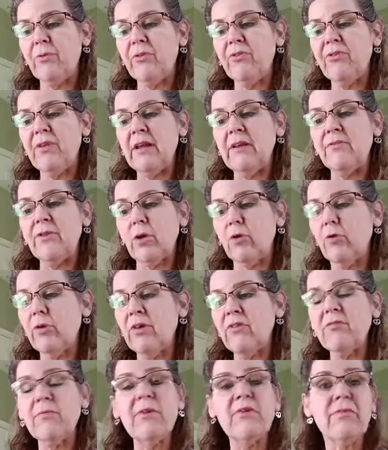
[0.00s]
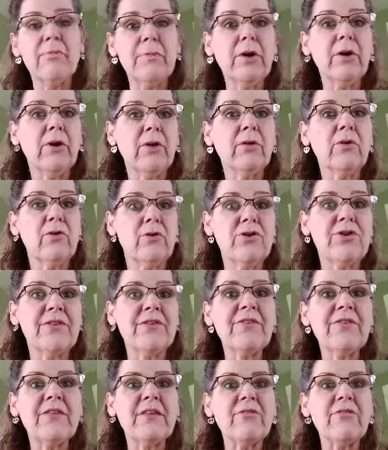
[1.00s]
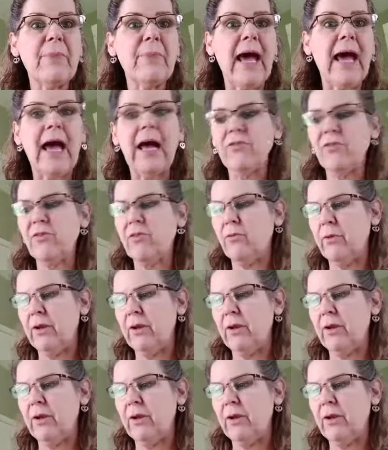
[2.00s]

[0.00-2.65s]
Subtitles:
received a Christmas miracle just this past